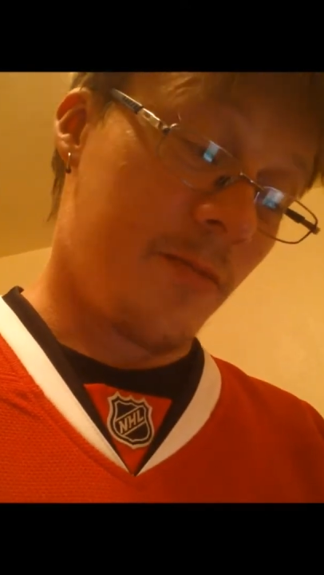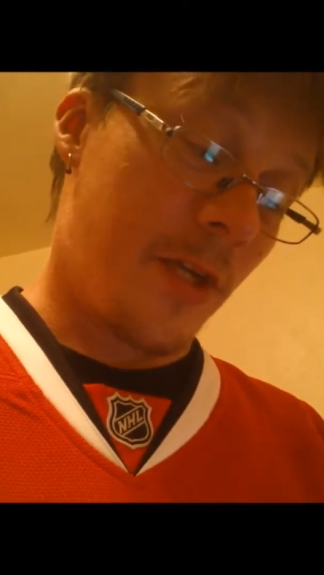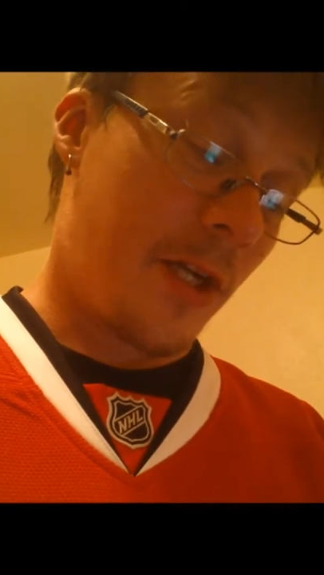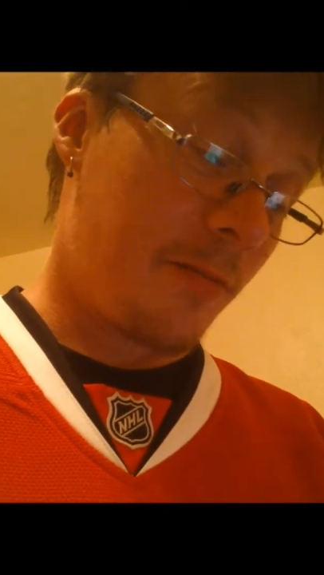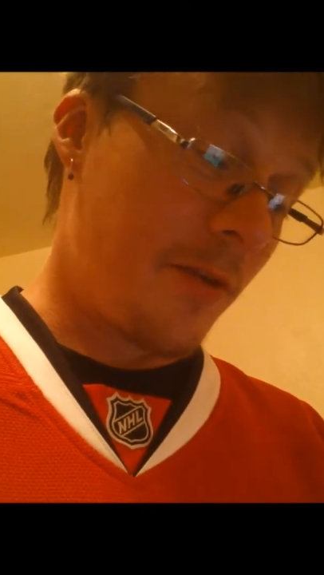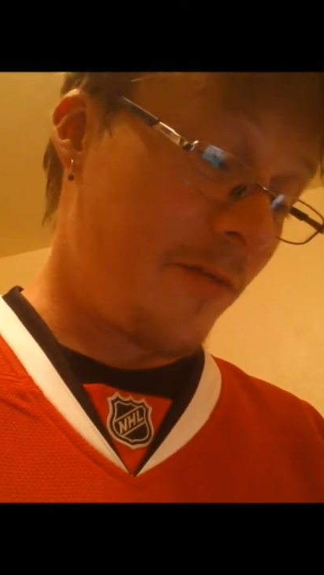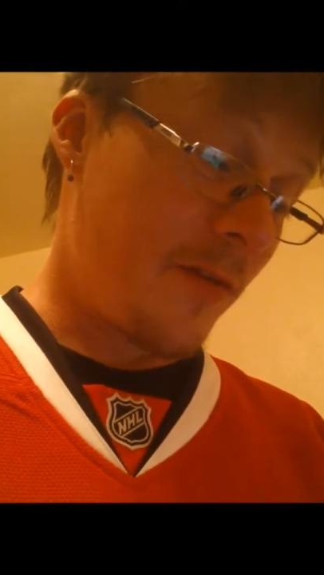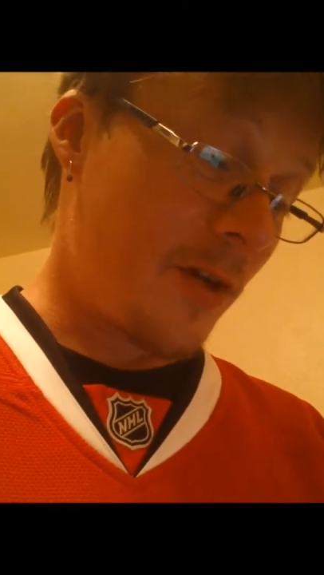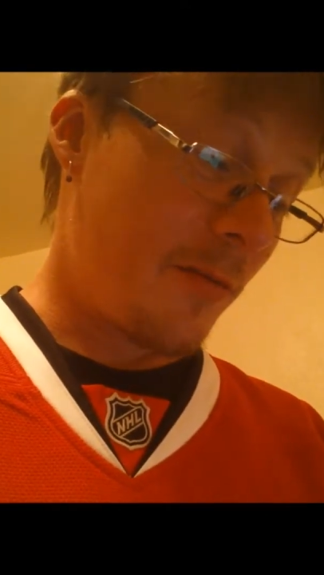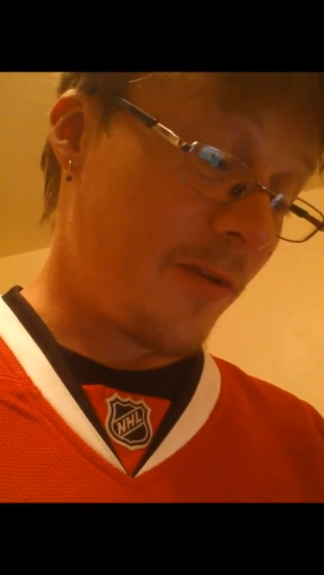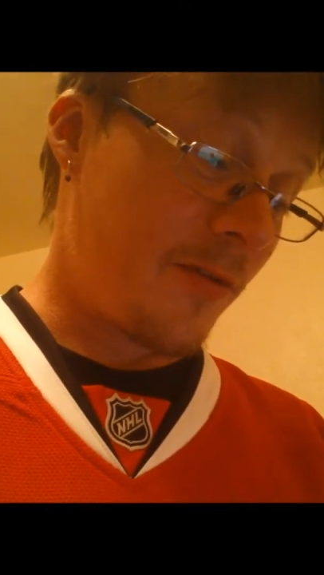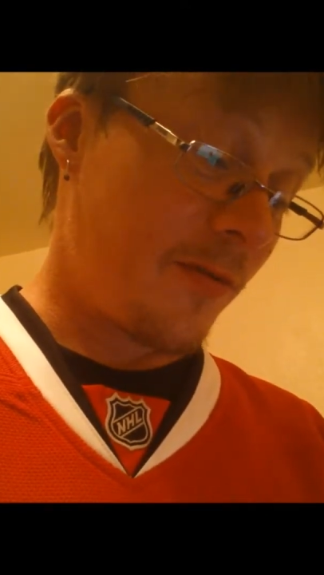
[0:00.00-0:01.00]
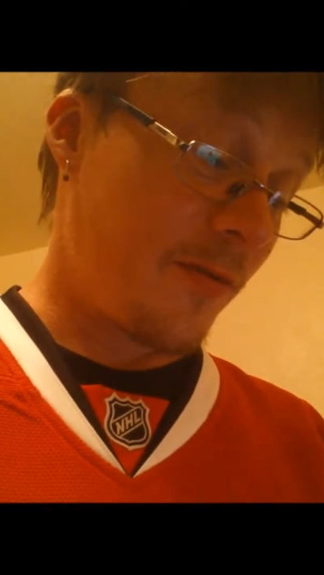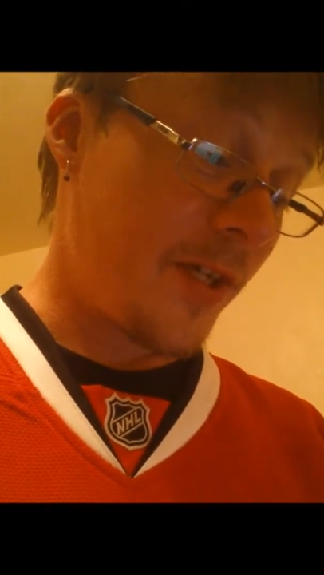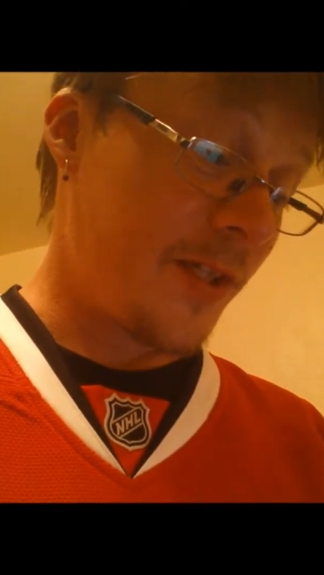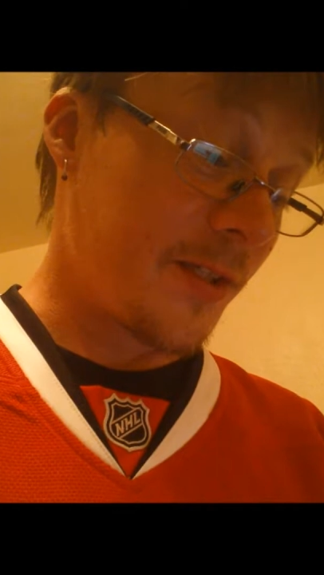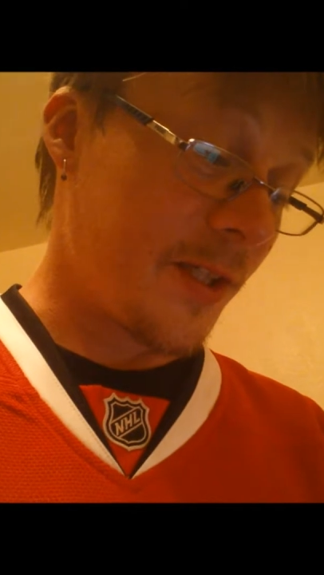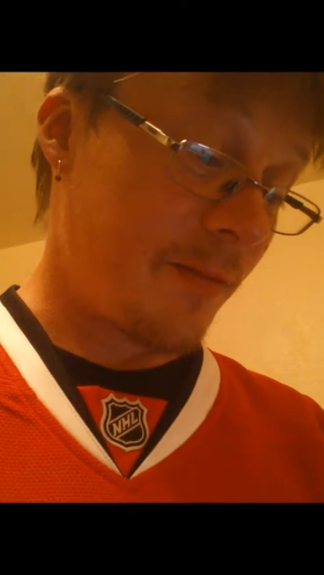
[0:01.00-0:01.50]
It could be for a number of different
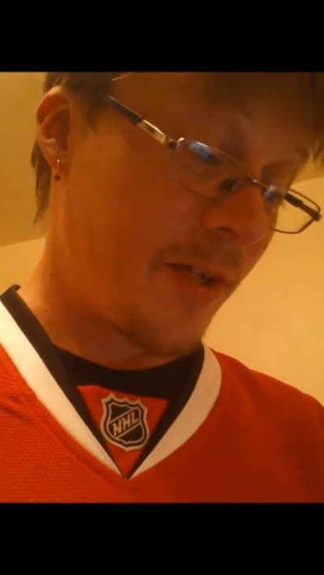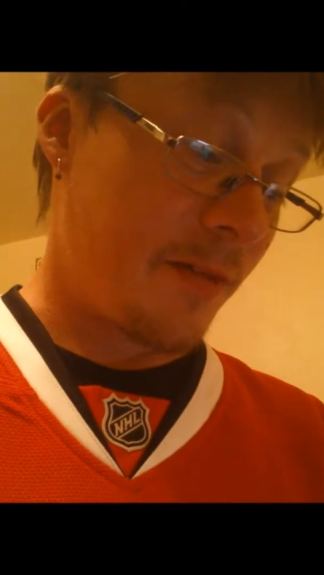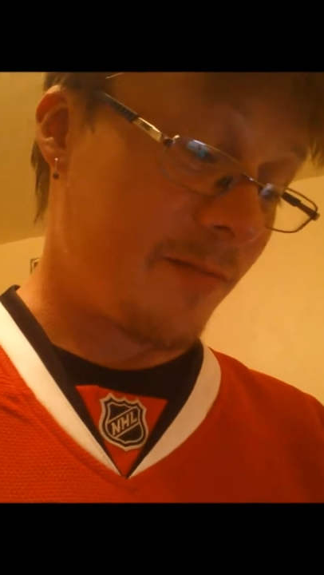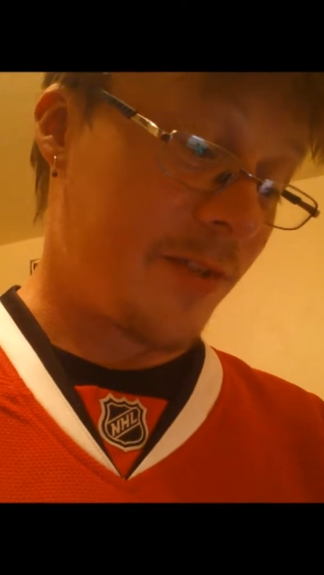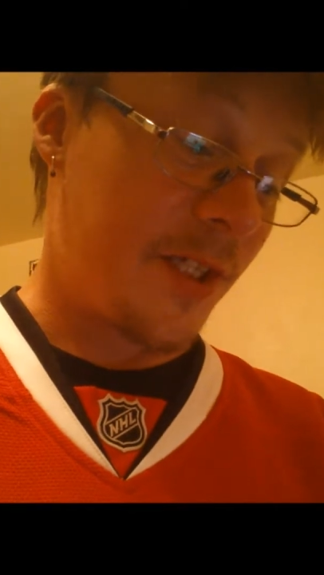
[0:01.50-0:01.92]
reasons.